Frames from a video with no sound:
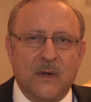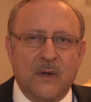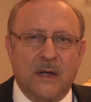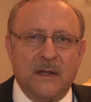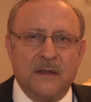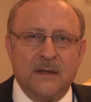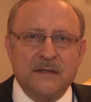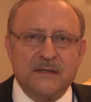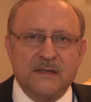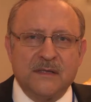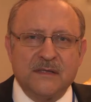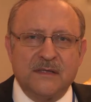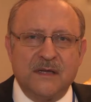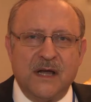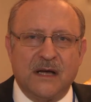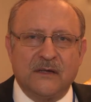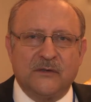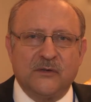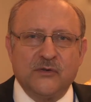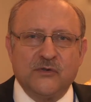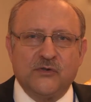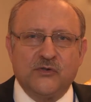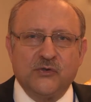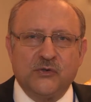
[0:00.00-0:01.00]
Uh, this is
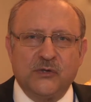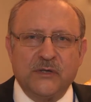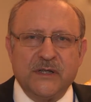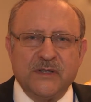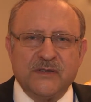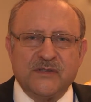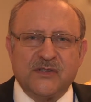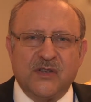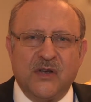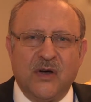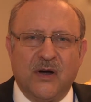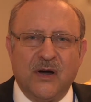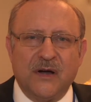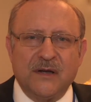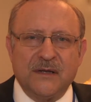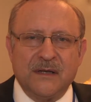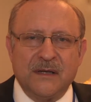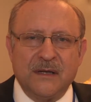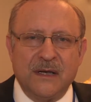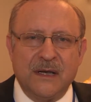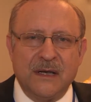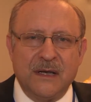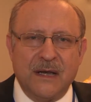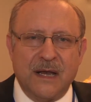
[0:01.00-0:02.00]
Dr. Julius
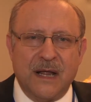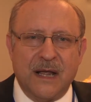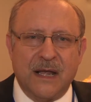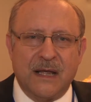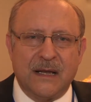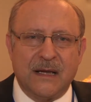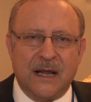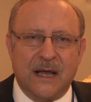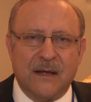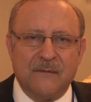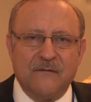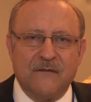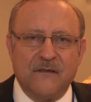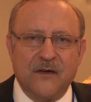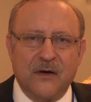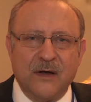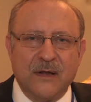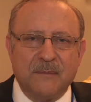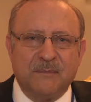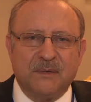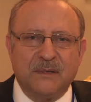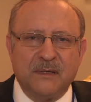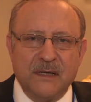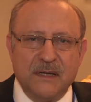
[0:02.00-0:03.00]
Gardin, and I'm
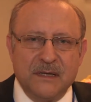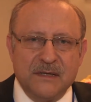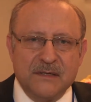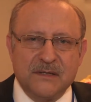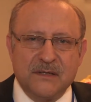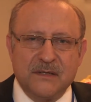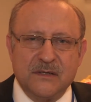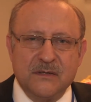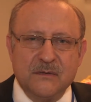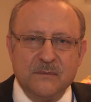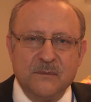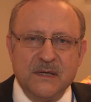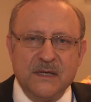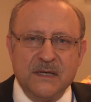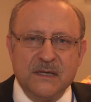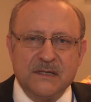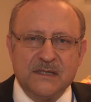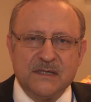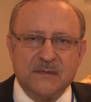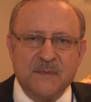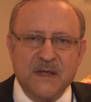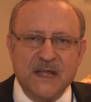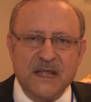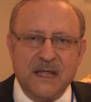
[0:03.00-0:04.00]
very pleased to be
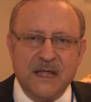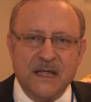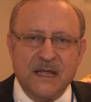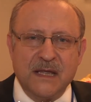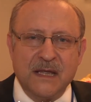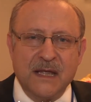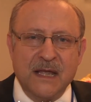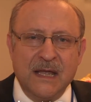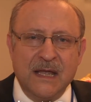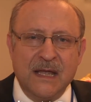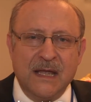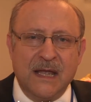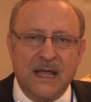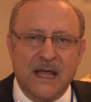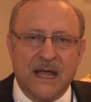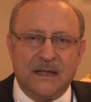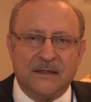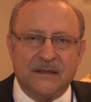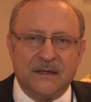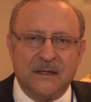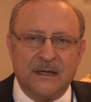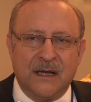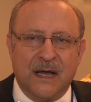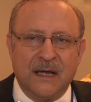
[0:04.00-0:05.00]
speaking
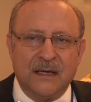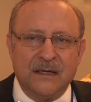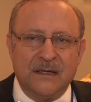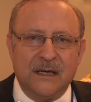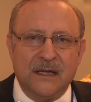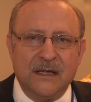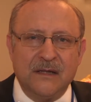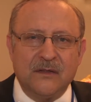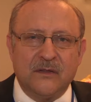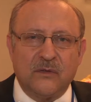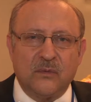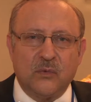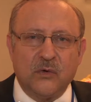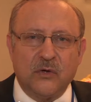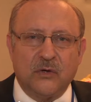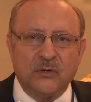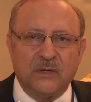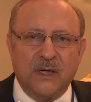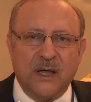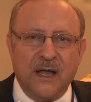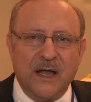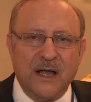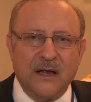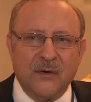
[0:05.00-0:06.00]
at the 19th
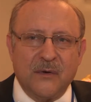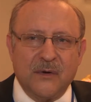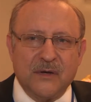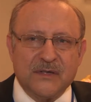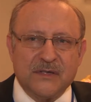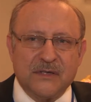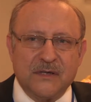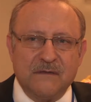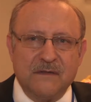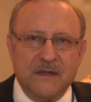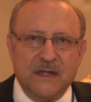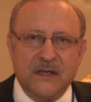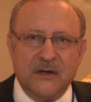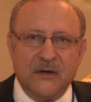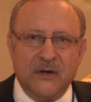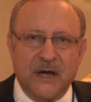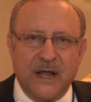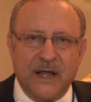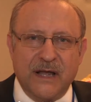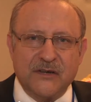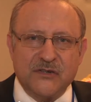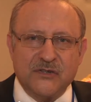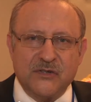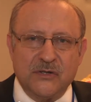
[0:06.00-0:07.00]
World Congress of the
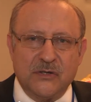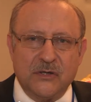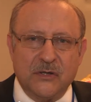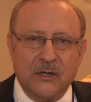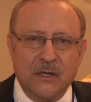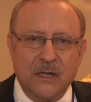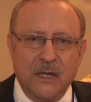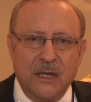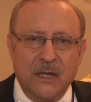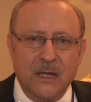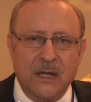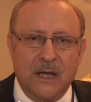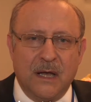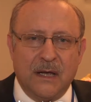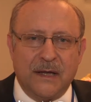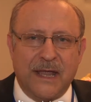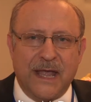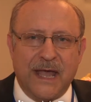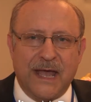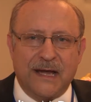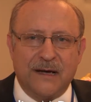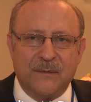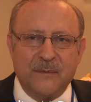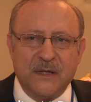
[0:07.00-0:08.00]
International
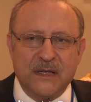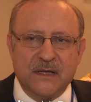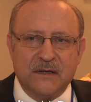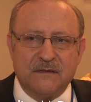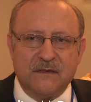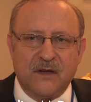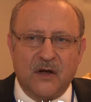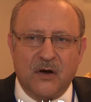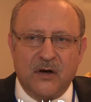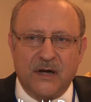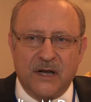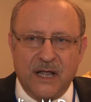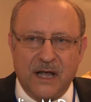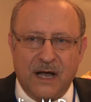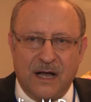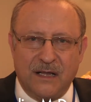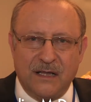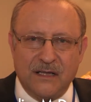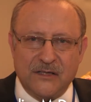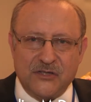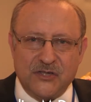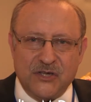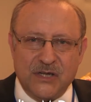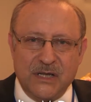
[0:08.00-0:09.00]
Academy of
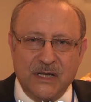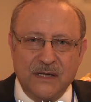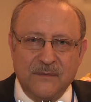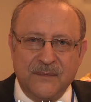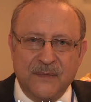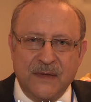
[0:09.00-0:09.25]
Cardiology.